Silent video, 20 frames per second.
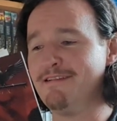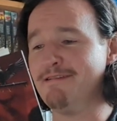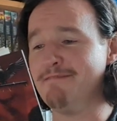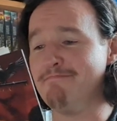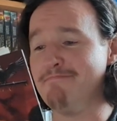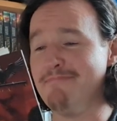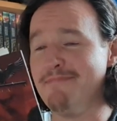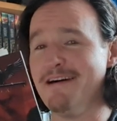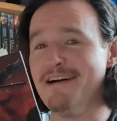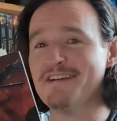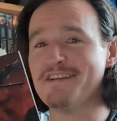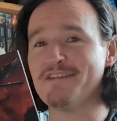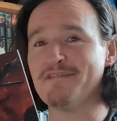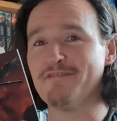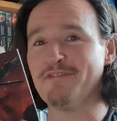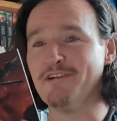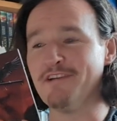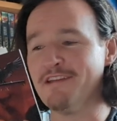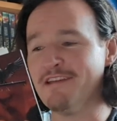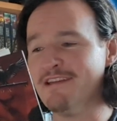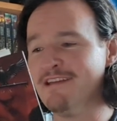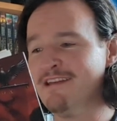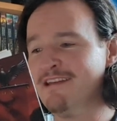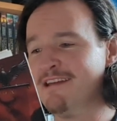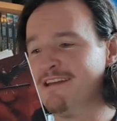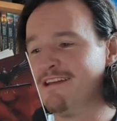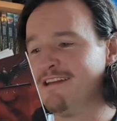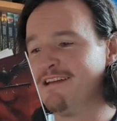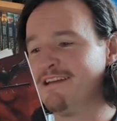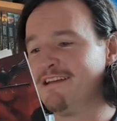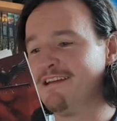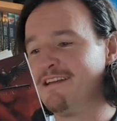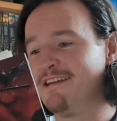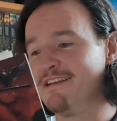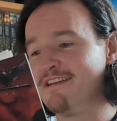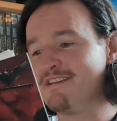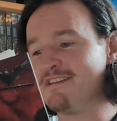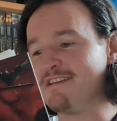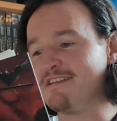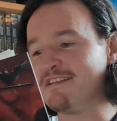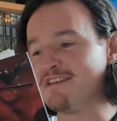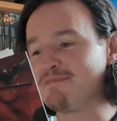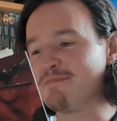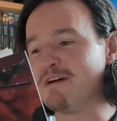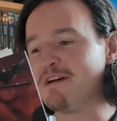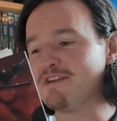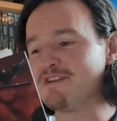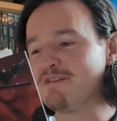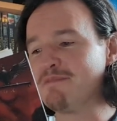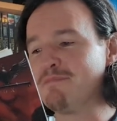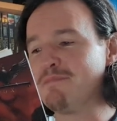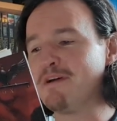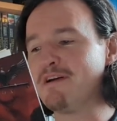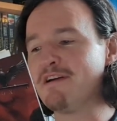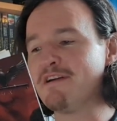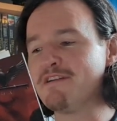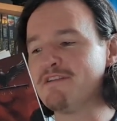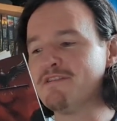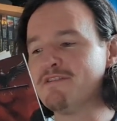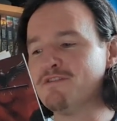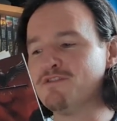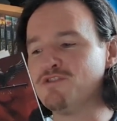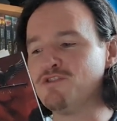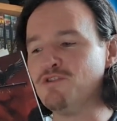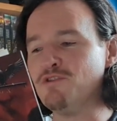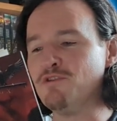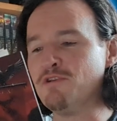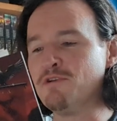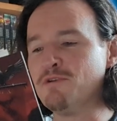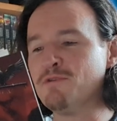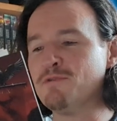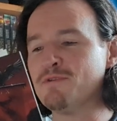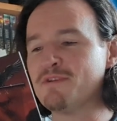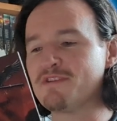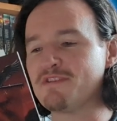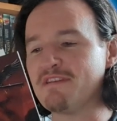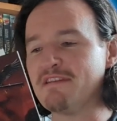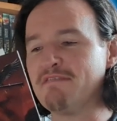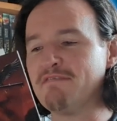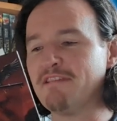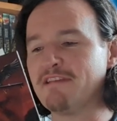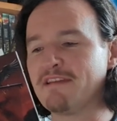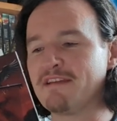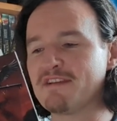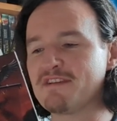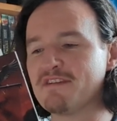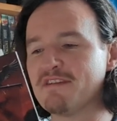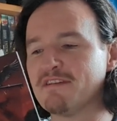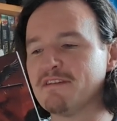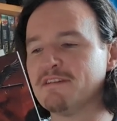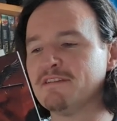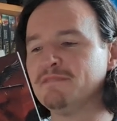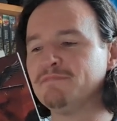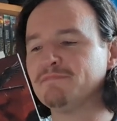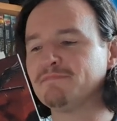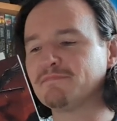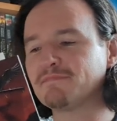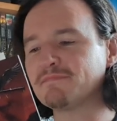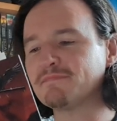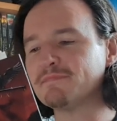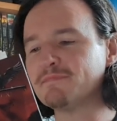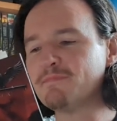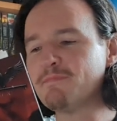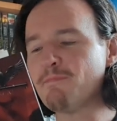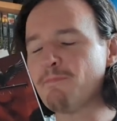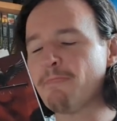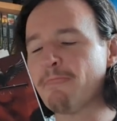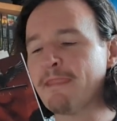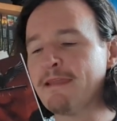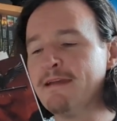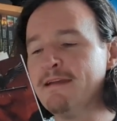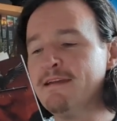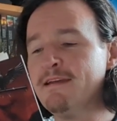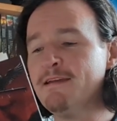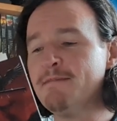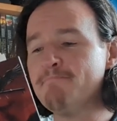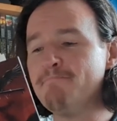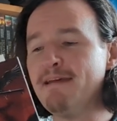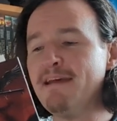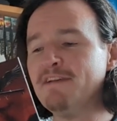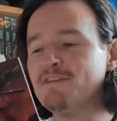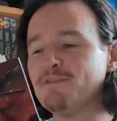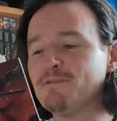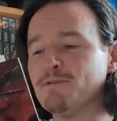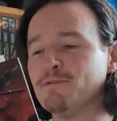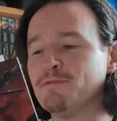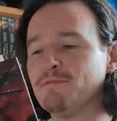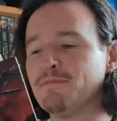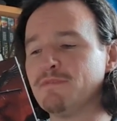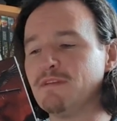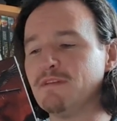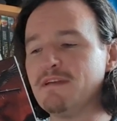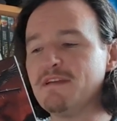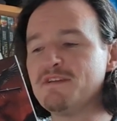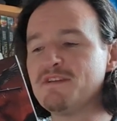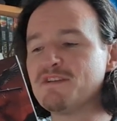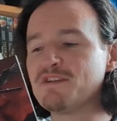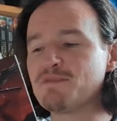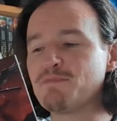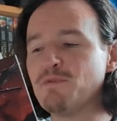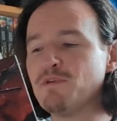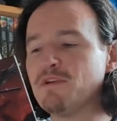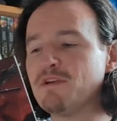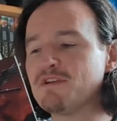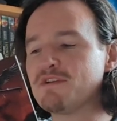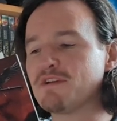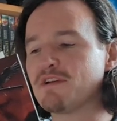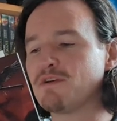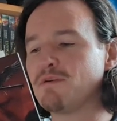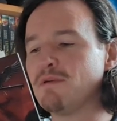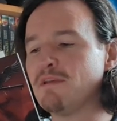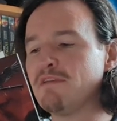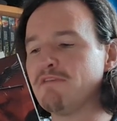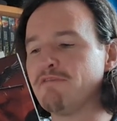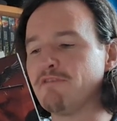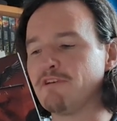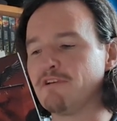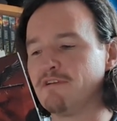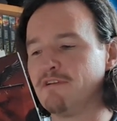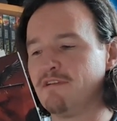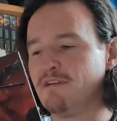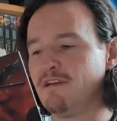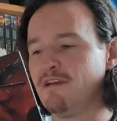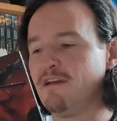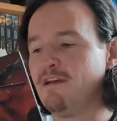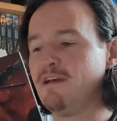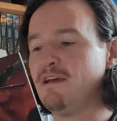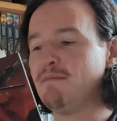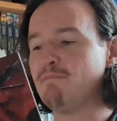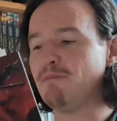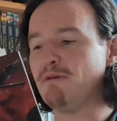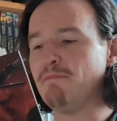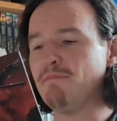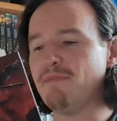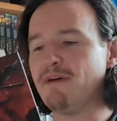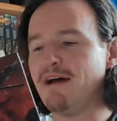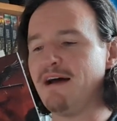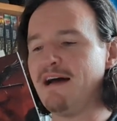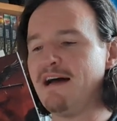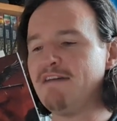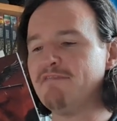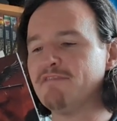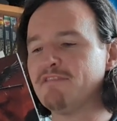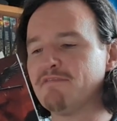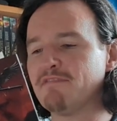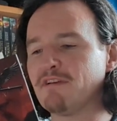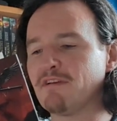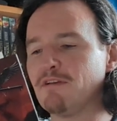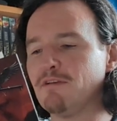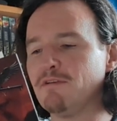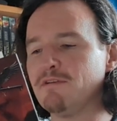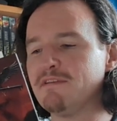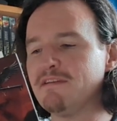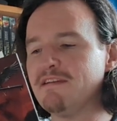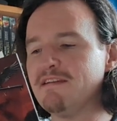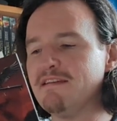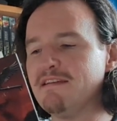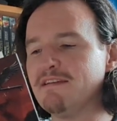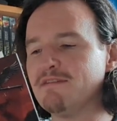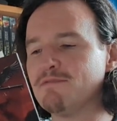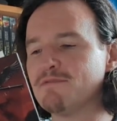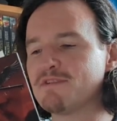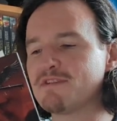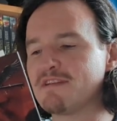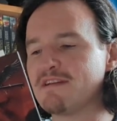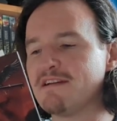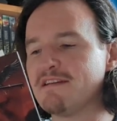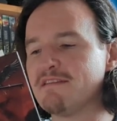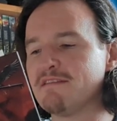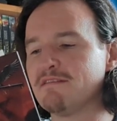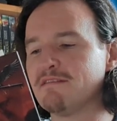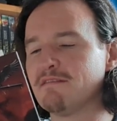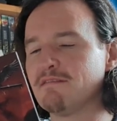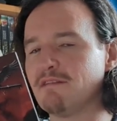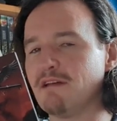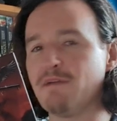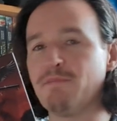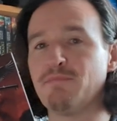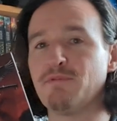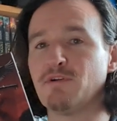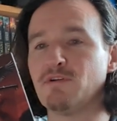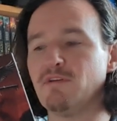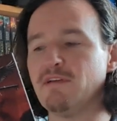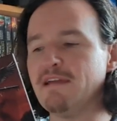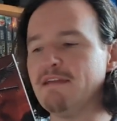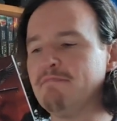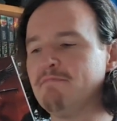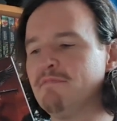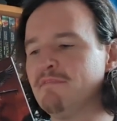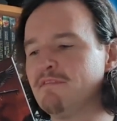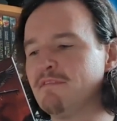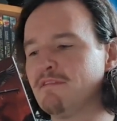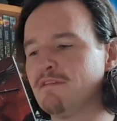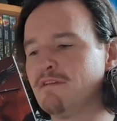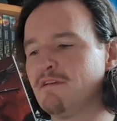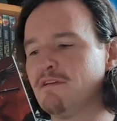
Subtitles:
A massive hurry, said his marching partner, Durio, stifling a snigger. Beto, the legion's bookish equilifer, bumped a haft of the Claudian eagle standard and proclaimed,